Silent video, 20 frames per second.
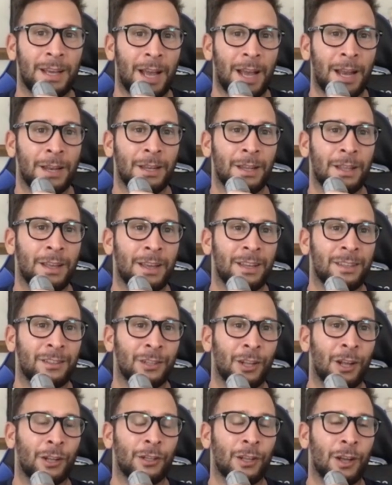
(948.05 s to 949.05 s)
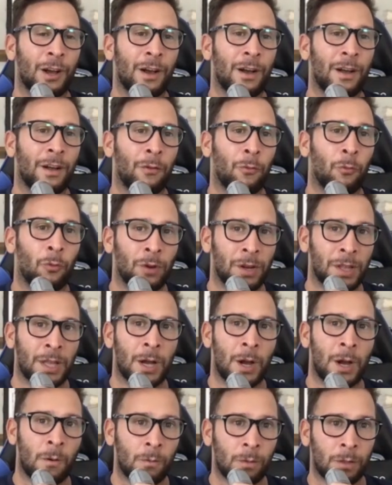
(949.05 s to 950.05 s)
And it's not
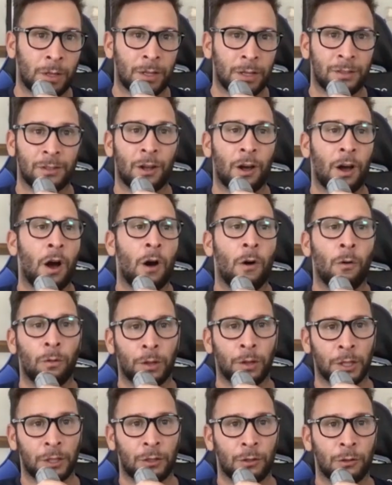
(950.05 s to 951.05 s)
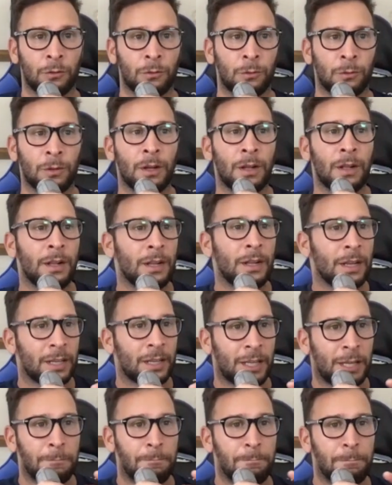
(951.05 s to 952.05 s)
it's not only to
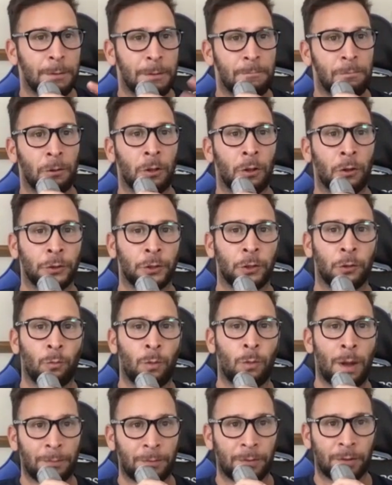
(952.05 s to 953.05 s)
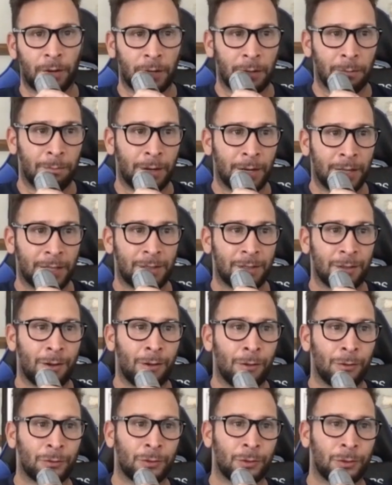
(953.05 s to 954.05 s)
keep people on your website, but it's
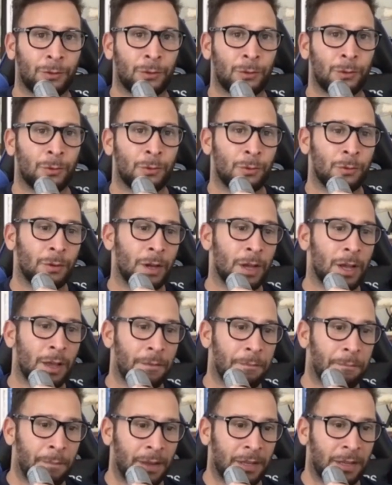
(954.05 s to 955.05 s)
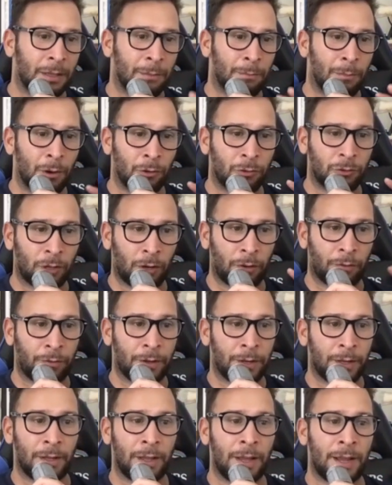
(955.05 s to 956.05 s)
also to make the most out of
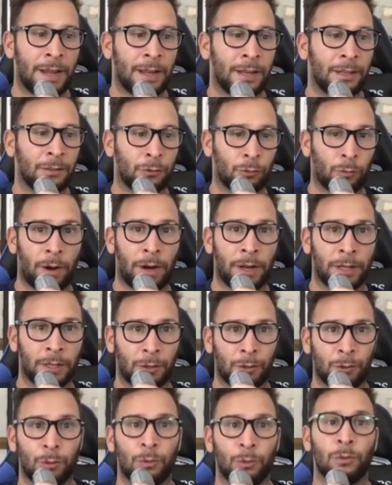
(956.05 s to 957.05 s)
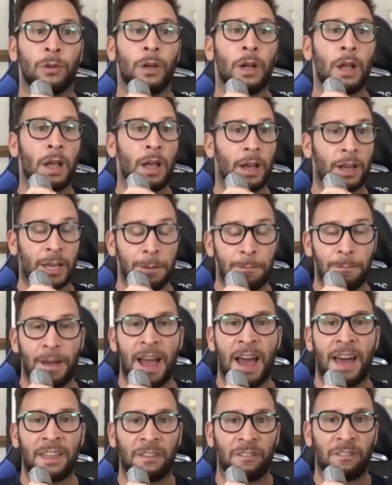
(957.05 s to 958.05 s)
it and try to keep
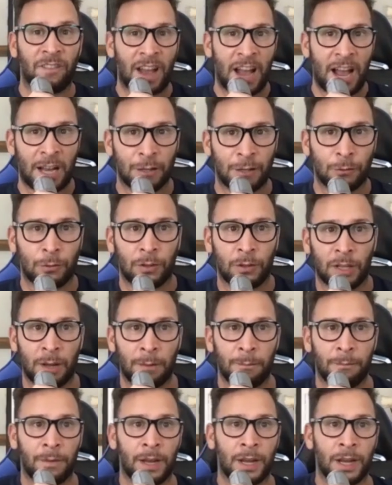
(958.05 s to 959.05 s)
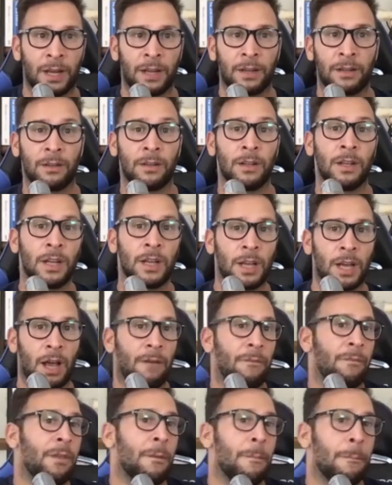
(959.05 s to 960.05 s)
adding value to them and
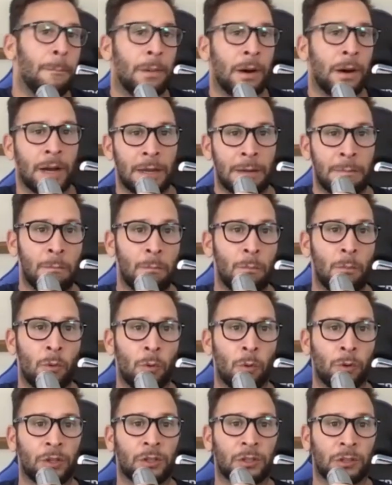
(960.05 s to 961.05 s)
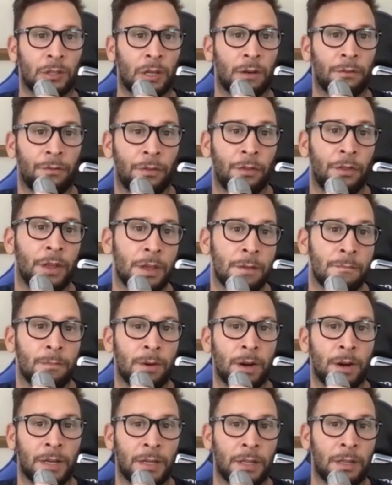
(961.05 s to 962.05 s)
have them buy more stuff they
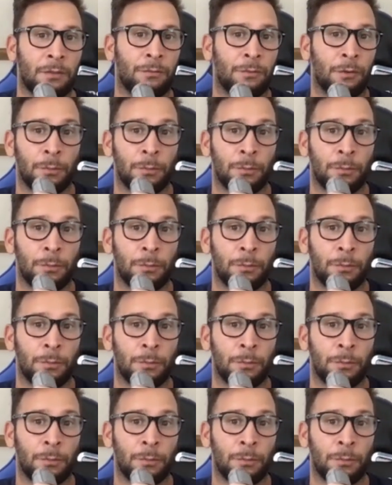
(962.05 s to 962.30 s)
might need